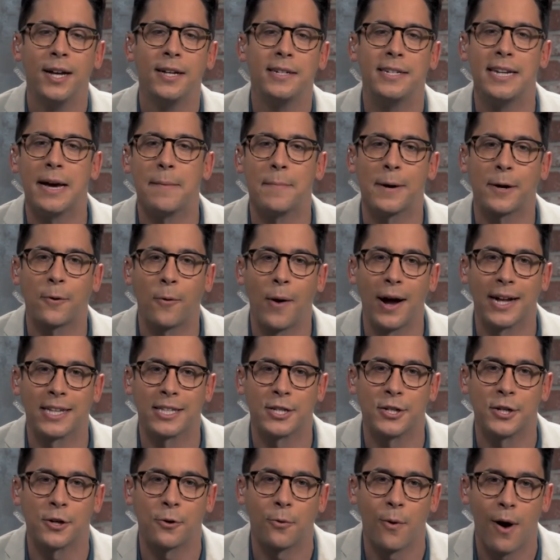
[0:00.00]

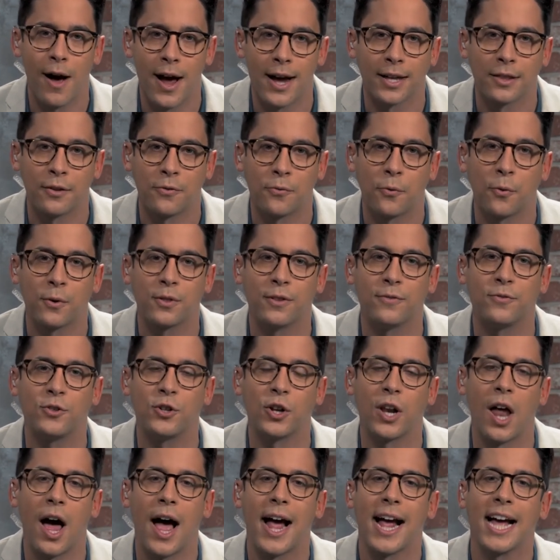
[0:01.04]
Democrats decrying the 4th of
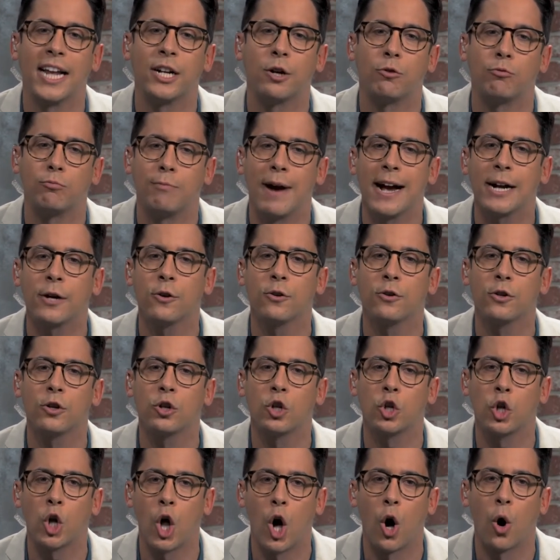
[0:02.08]
July, and a record
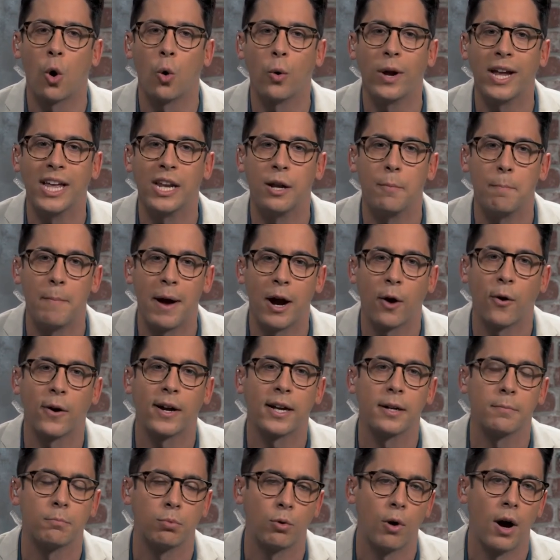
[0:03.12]
low in
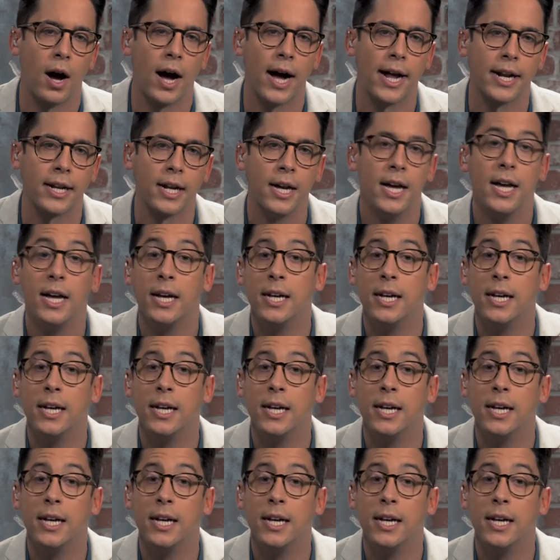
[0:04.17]
American pride.